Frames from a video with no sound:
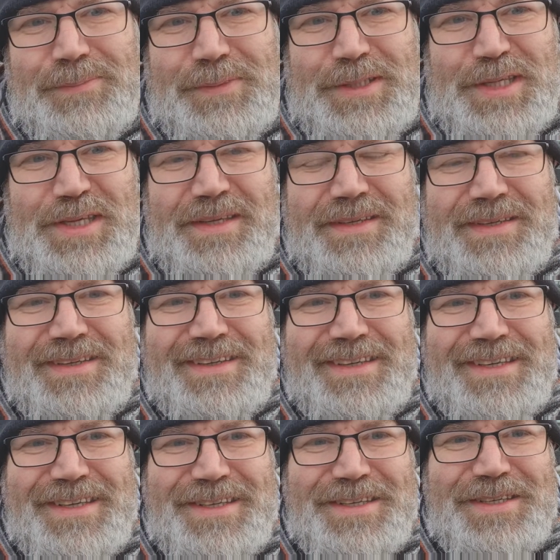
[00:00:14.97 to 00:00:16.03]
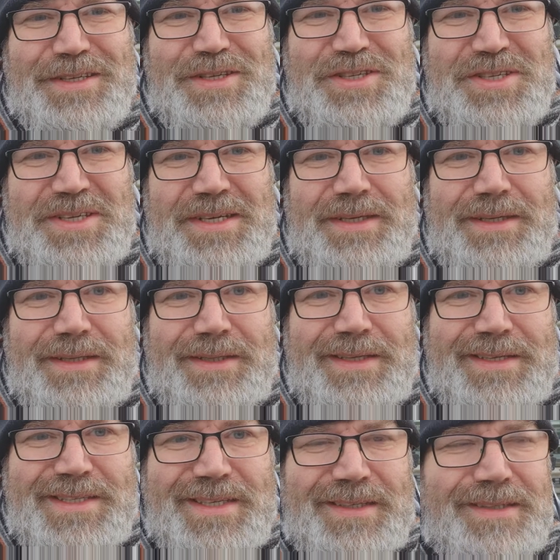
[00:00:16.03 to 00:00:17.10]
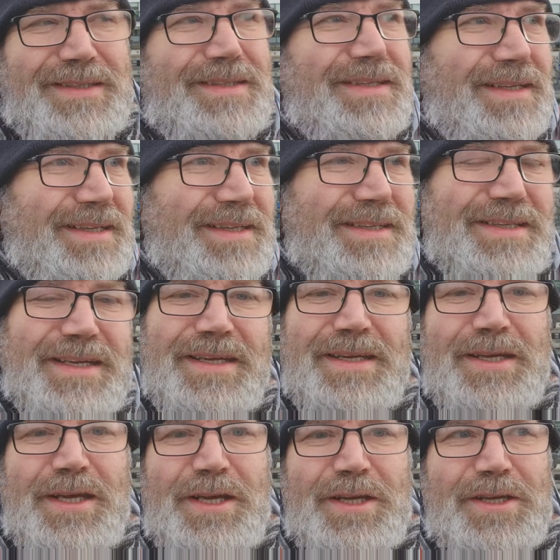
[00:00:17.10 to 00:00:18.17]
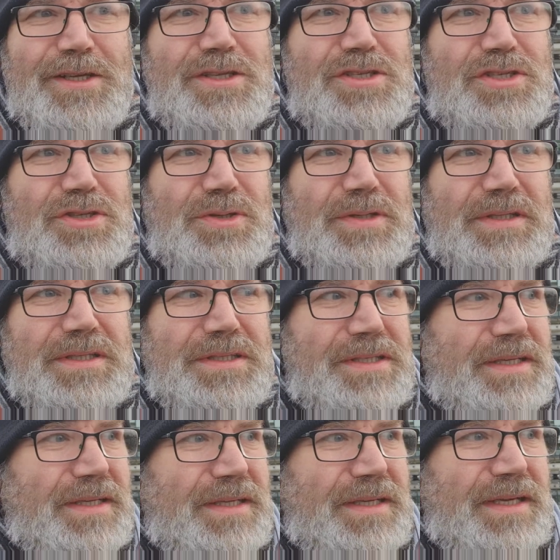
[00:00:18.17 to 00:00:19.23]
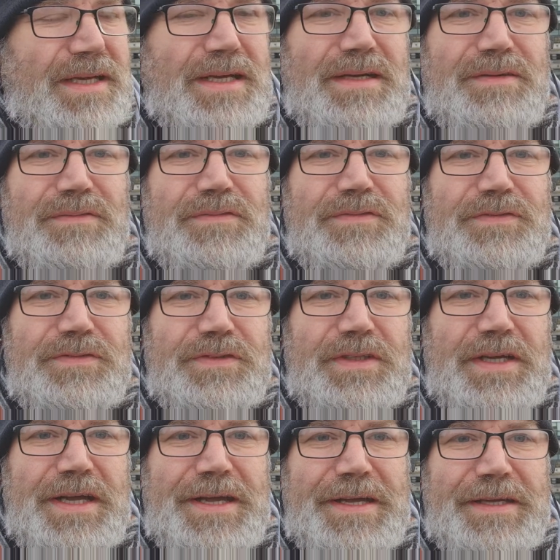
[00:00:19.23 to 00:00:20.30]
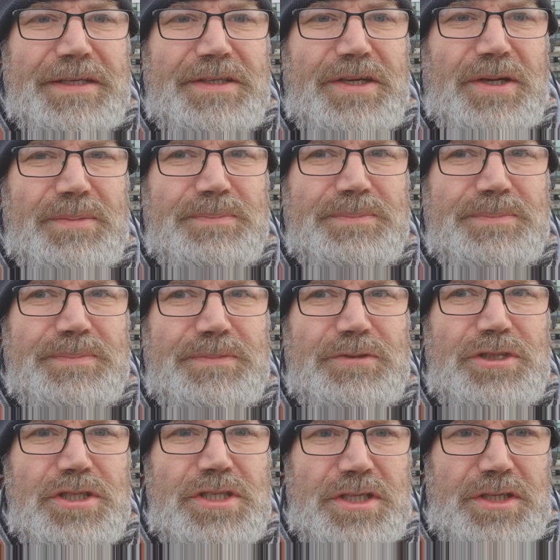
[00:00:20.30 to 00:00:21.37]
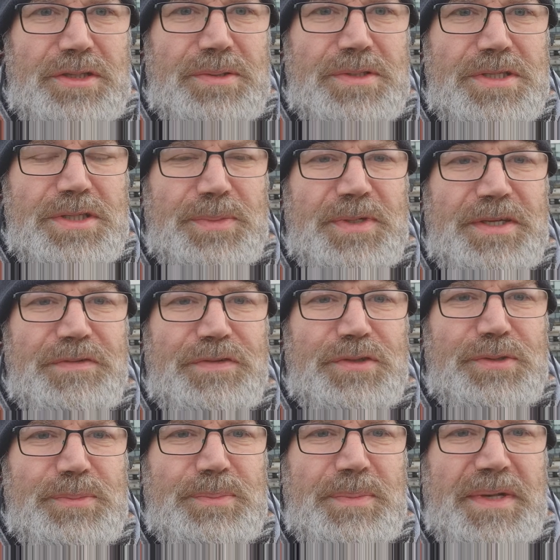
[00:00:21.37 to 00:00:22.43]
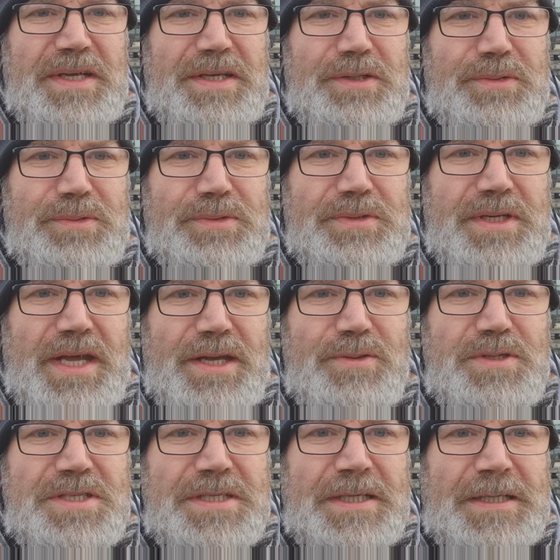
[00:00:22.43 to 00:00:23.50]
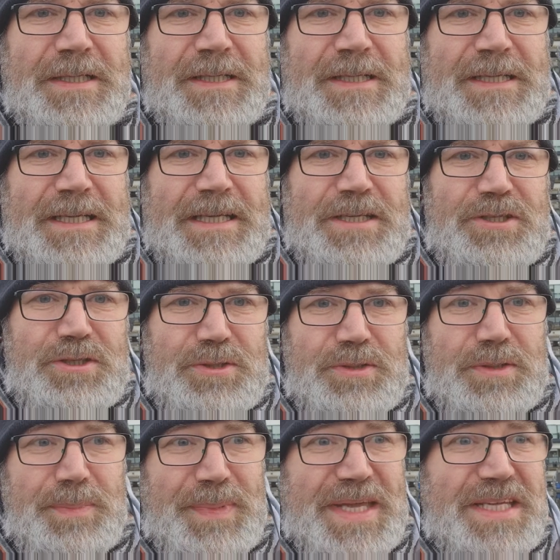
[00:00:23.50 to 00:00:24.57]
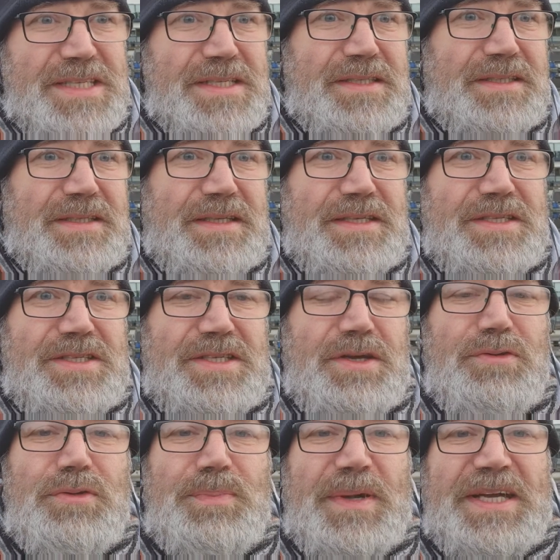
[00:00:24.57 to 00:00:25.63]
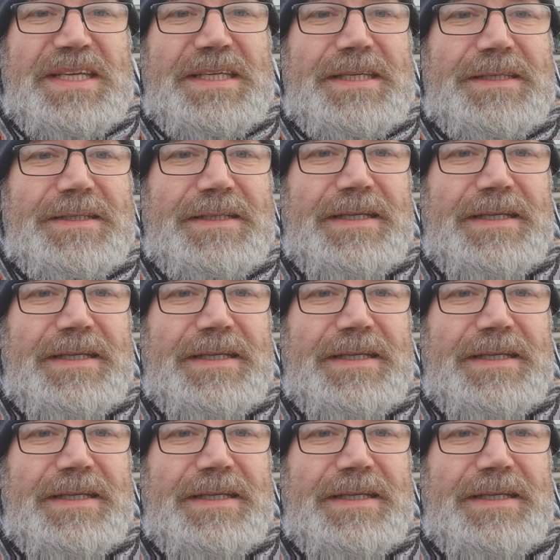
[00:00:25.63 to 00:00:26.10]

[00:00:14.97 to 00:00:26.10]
here in sunny Kirkintilloch in Scotland. I have come just across the way from my own house to the basin at South Bank,